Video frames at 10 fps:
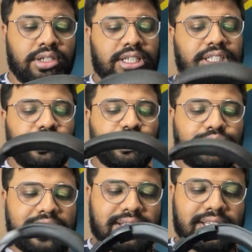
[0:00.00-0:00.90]

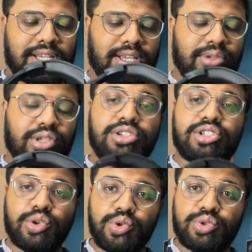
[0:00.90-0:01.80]
Interesting. Mithoon is
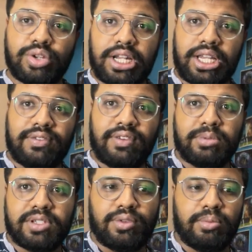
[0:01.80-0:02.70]
usually
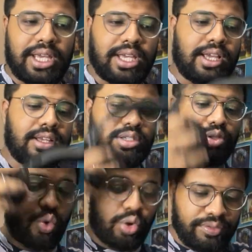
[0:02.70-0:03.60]
famous for making
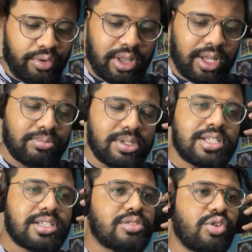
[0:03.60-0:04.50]
soulful numbers,
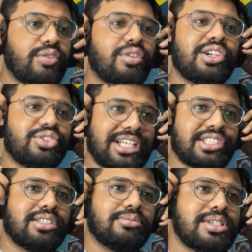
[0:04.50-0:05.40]
soulful and
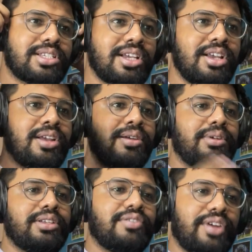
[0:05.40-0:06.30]
tragic numbers. But
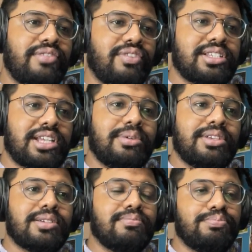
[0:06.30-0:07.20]
it's the very first time he's
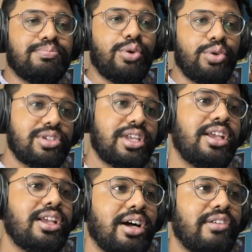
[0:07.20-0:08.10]

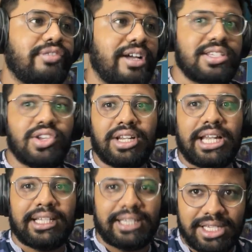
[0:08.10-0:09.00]
composing a fun song
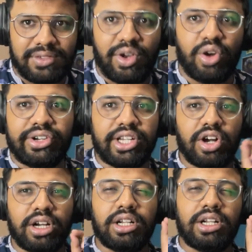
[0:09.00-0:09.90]
like this. We already
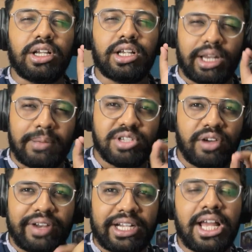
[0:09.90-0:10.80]
got a glimpse
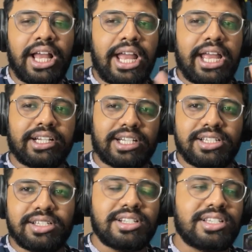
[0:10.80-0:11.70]
of it in the
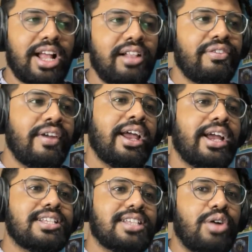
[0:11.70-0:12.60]
teaser itself.
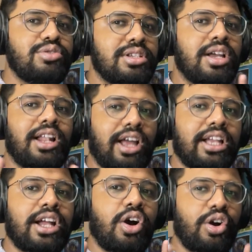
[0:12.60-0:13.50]
It sounds like
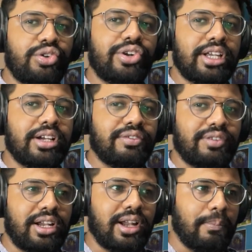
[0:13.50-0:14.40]
already a
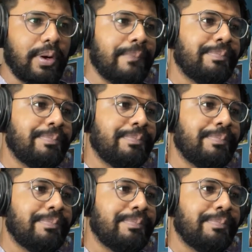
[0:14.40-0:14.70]
fun number.